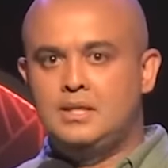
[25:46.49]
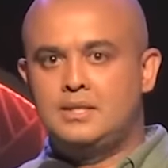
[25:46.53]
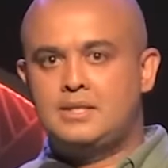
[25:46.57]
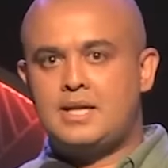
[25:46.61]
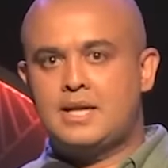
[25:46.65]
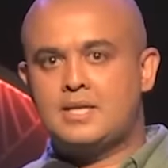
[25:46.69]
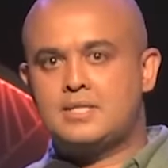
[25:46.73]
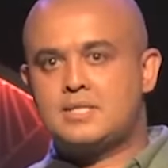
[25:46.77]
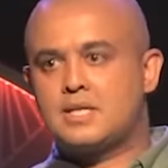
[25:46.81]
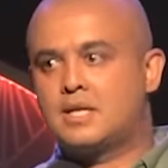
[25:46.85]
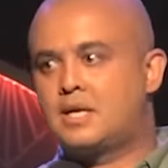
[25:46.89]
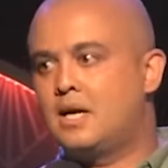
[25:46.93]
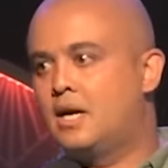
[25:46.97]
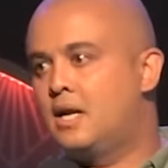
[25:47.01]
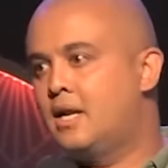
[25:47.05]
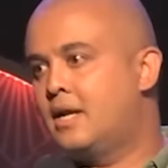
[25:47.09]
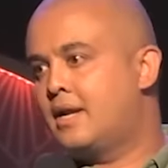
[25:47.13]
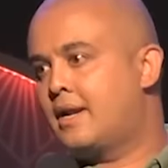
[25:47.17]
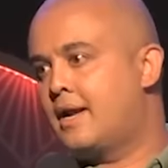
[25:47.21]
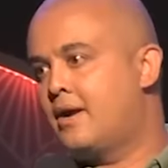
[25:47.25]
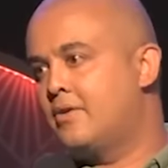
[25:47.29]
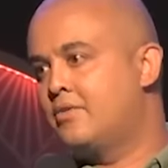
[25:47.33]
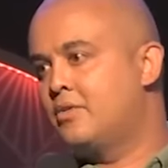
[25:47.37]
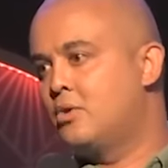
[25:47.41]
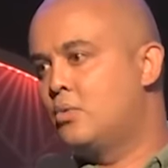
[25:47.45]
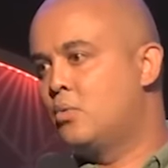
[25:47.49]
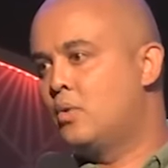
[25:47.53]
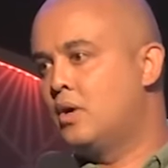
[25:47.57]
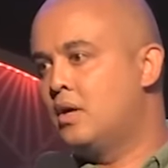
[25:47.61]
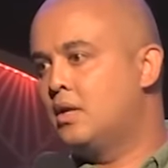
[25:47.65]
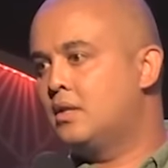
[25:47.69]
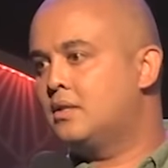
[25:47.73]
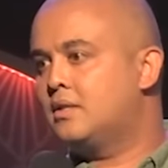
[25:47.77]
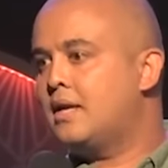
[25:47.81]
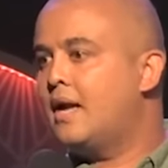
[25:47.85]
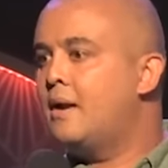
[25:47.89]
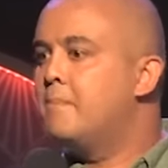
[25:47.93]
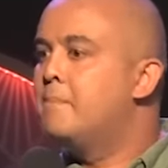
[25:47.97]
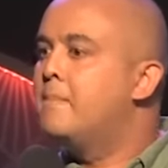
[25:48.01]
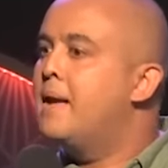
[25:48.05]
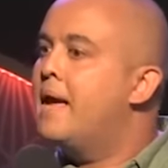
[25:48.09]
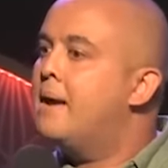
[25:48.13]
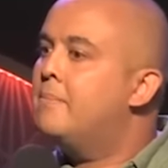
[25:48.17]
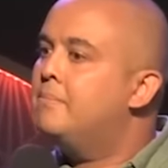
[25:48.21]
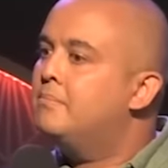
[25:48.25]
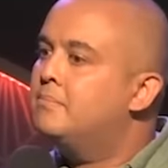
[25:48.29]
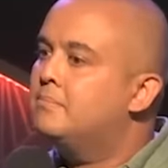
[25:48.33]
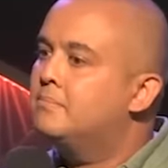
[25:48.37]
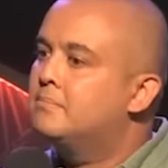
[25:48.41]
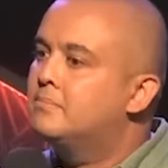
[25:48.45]
takes the girl around the world.
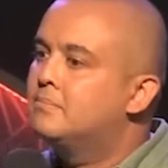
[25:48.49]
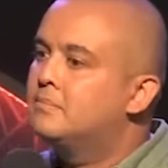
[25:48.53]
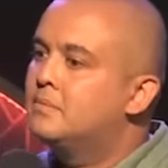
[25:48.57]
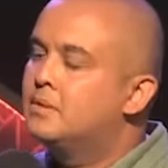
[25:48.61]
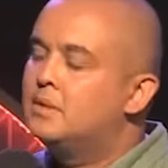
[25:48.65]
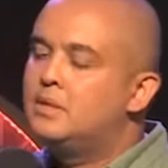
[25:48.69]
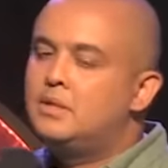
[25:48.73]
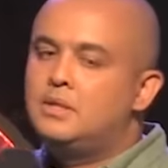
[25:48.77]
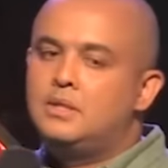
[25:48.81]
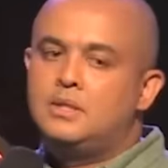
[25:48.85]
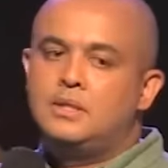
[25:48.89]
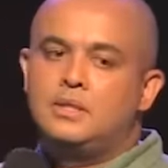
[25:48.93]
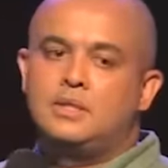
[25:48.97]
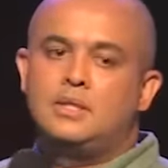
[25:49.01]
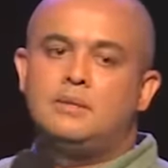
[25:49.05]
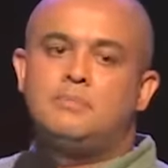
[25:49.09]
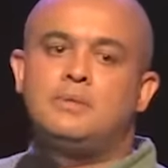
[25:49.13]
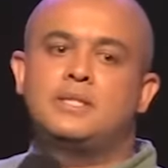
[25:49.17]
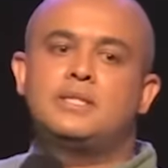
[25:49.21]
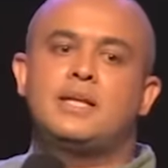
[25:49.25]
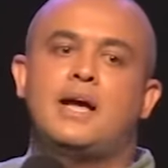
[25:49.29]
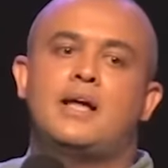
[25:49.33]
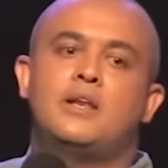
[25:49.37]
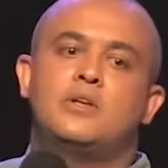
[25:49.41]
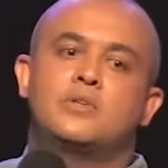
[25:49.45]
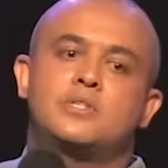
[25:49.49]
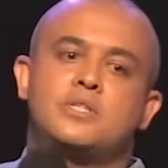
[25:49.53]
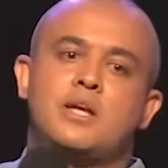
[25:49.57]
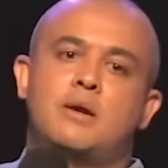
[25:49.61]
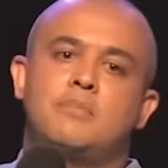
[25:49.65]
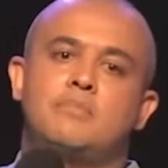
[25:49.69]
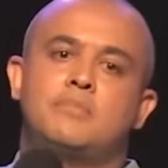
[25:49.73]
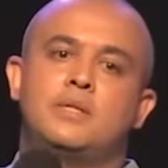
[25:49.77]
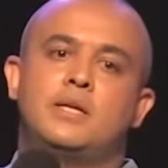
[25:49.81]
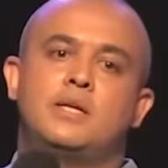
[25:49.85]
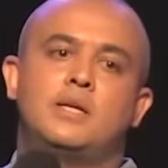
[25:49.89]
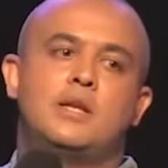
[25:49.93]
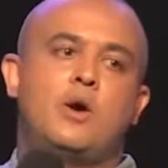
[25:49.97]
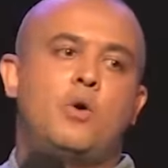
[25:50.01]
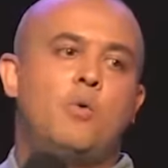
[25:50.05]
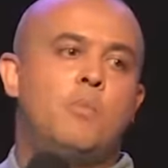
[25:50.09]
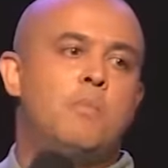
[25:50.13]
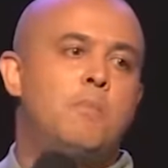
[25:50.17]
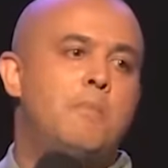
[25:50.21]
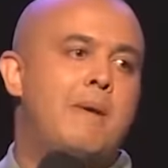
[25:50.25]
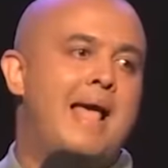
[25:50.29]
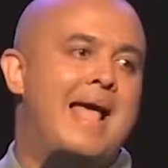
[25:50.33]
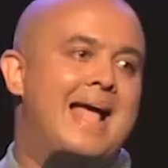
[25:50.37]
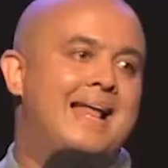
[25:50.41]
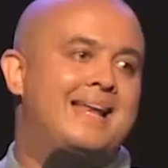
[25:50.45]
Ma'am, let me tell you something. No
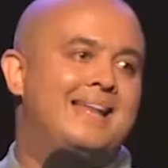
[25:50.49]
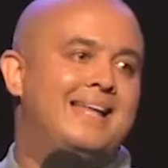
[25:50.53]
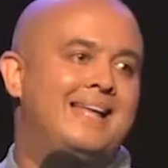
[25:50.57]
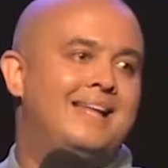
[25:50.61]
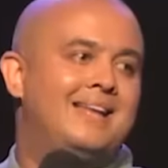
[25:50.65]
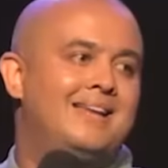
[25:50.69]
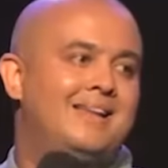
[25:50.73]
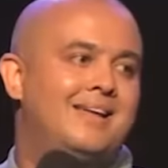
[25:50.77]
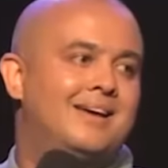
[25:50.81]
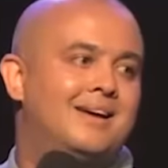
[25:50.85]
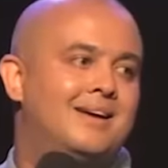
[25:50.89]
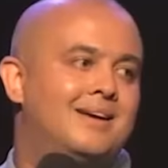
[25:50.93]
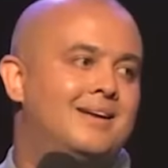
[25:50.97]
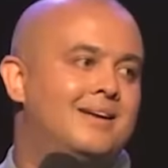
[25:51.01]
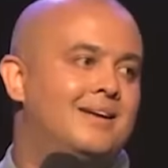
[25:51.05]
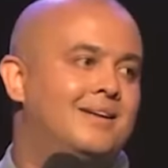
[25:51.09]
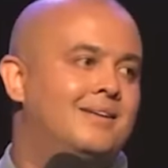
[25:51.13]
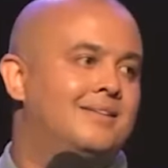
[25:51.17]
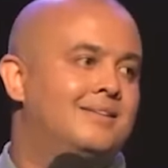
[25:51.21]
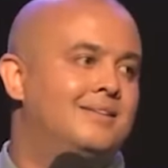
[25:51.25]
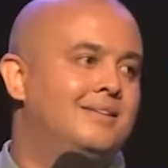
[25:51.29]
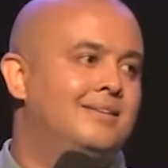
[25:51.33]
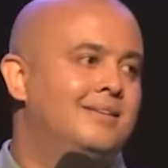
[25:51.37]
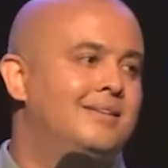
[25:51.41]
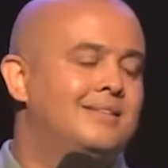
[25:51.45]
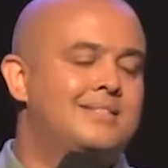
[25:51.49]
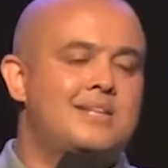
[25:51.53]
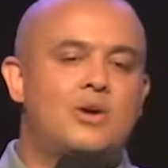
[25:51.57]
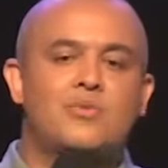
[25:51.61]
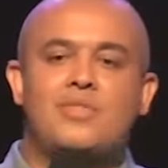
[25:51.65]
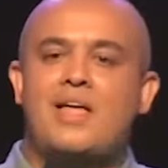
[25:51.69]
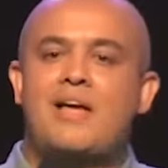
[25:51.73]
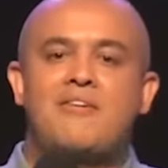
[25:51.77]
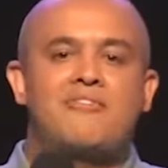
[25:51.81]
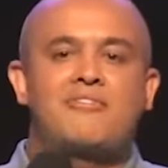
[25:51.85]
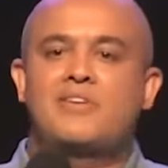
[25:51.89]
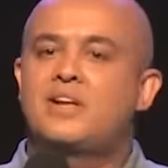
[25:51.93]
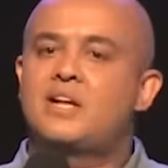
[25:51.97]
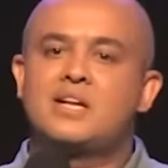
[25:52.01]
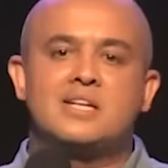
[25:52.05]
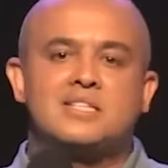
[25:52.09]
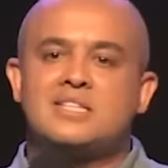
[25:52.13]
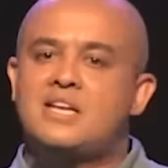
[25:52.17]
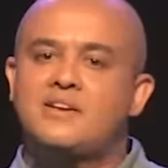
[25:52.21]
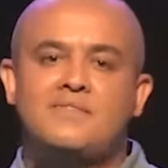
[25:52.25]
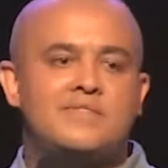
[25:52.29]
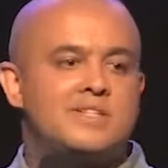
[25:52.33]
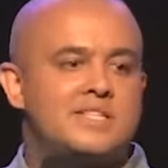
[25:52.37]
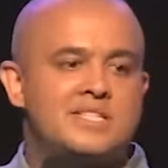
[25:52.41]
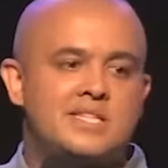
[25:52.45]
man in here in South Africa
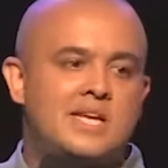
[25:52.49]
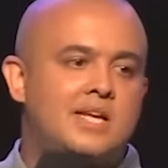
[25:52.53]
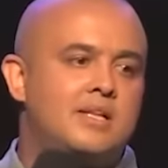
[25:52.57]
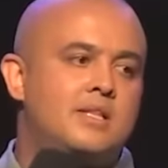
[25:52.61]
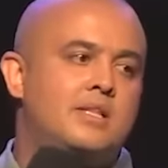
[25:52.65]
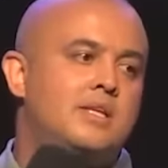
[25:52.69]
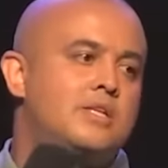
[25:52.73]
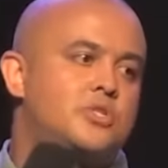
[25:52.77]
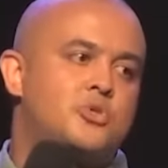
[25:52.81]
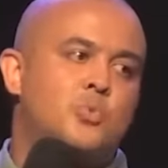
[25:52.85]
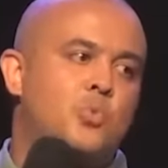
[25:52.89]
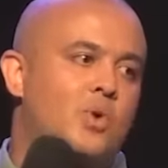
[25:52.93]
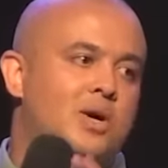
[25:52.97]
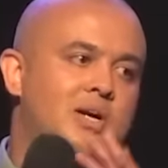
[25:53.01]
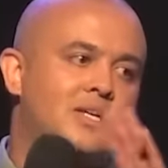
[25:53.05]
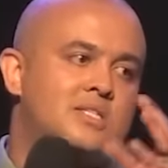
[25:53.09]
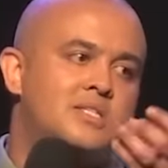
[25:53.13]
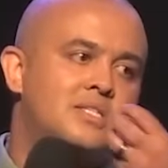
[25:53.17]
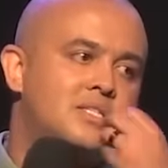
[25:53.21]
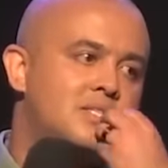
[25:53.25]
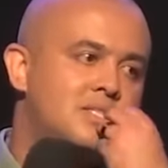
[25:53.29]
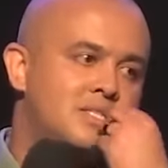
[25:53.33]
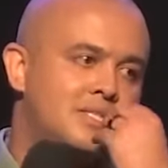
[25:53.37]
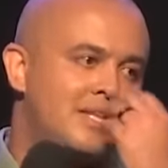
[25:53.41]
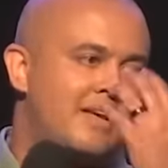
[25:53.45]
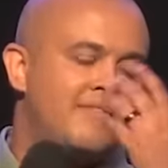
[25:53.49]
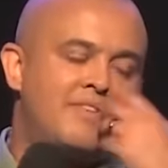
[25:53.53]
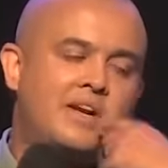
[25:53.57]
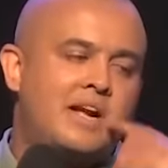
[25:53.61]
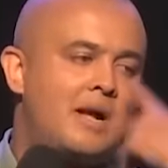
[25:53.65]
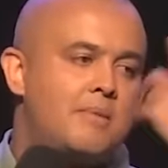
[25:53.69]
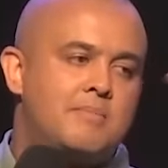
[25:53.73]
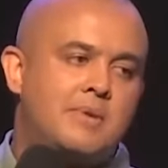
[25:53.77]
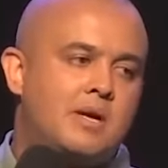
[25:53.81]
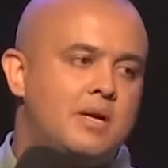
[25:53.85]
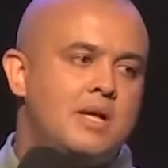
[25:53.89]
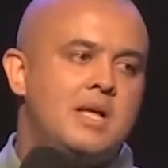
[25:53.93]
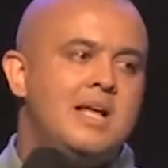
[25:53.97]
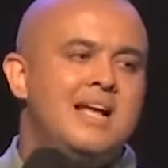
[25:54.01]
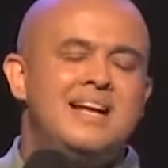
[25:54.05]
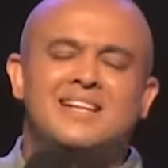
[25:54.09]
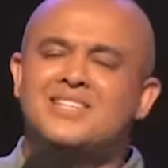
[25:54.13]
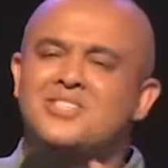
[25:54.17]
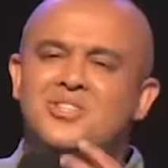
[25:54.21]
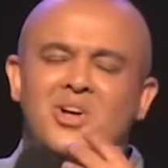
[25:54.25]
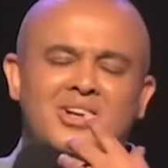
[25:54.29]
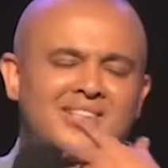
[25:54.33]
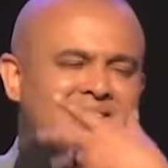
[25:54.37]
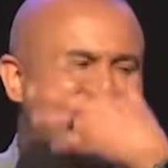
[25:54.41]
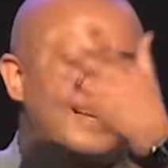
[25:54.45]
has ever said these words. Never come out.
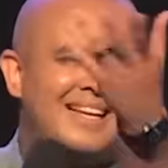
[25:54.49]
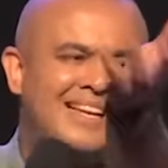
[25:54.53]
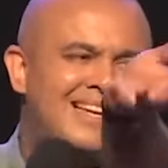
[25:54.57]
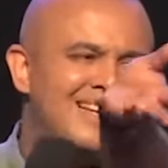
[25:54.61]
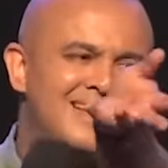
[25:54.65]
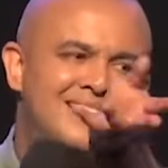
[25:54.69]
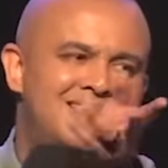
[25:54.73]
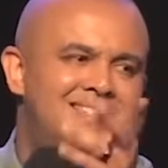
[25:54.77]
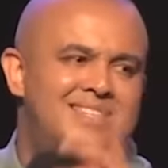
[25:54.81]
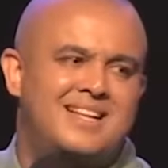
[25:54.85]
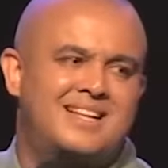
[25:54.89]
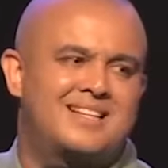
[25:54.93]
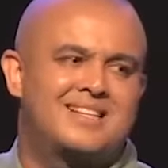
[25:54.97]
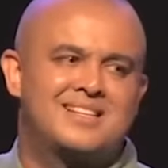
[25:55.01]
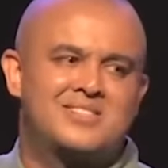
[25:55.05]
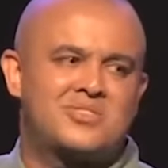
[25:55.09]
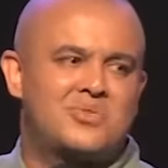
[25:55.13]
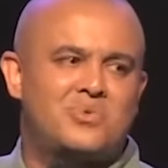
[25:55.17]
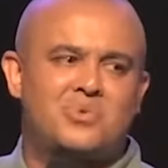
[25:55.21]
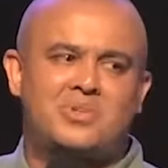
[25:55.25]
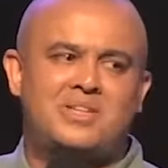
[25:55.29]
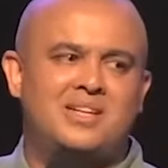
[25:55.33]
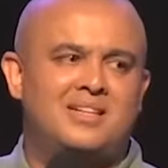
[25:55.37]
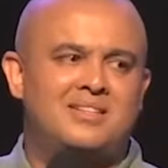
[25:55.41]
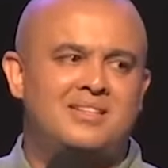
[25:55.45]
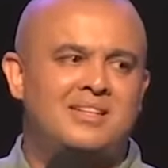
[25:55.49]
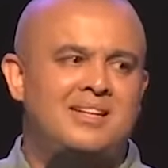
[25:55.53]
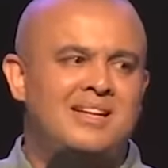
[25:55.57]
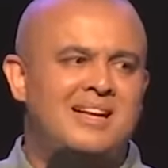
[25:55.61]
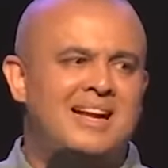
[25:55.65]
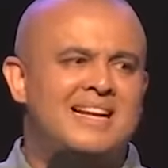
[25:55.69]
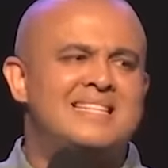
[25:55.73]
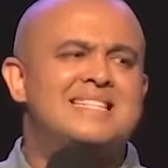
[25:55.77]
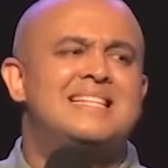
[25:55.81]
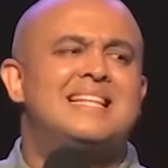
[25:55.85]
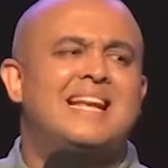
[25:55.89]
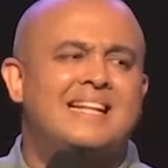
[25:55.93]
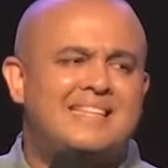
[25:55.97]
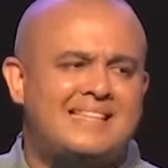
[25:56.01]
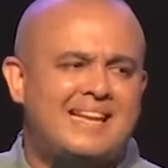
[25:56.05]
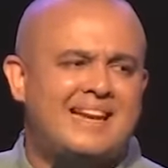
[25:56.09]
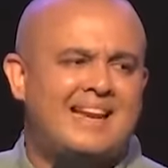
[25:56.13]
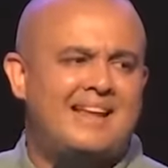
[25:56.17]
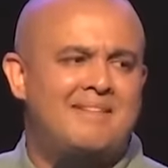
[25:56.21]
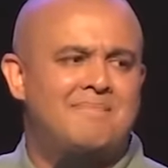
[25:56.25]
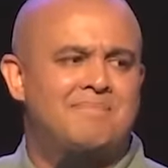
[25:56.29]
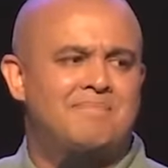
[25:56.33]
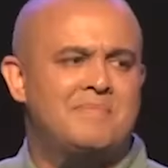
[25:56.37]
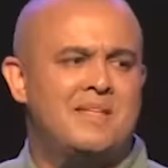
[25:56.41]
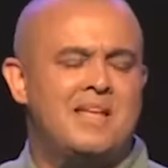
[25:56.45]
It's not realistic, this scooter. That's
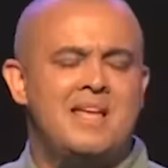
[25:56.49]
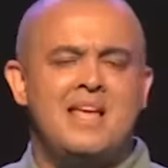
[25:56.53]
lichtery.